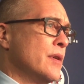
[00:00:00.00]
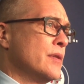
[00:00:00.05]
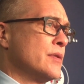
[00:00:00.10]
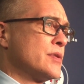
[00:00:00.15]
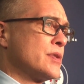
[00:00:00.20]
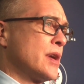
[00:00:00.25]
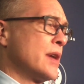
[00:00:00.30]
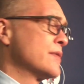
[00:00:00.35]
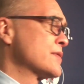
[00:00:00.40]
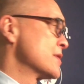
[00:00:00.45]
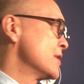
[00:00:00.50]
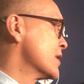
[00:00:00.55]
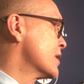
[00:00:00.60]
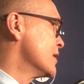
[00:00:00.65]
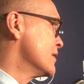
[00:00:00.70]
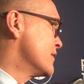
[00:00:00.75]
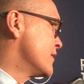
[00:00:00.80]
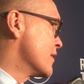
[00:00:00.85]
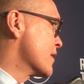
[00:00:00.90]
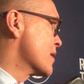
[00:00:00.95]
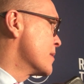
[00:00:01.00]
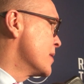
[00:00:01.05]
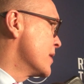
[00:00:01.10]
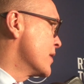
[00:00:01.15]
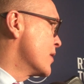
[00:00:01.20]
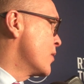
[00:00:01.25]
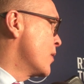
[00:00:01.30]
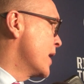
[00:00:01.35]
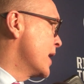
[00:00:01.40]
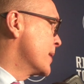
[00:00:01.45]
that looking for him
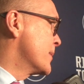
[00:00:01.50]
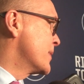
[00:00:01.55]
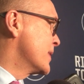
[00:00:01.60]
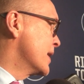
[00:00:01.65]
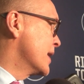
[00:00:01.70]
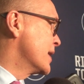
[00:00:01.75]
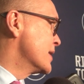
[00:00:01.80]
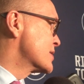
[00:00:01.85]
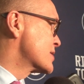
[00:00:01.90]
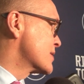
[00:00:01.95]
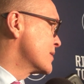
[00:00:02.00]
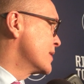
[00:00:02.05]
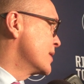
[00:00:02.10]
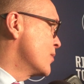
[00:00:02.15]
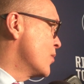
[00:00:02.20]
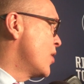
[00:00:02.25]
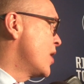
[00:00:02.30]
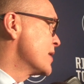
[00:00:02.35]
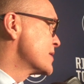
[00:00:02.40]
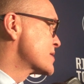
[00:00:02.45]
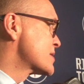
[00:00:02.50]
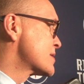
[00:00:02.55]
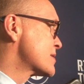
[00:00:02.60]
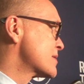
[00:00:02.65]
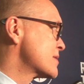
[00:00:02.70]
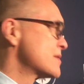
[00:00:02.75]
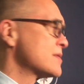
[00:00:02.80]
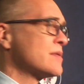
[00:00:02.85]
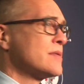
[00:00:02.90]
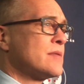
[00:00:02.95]
on the way on the ice, so he
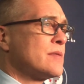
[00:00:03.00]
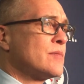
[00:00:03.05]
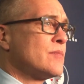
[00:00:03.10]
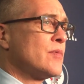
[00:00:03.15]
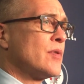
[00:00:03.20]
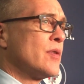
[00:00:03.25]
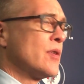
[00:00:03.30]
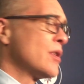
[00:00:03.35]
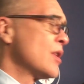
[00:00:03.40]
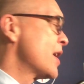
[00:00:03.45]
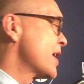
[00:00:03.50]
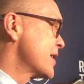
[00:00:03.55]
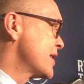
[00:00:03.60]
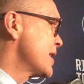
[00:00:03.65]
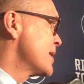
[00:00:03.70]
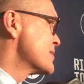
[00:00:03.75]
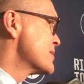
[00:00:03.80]
wants a lot of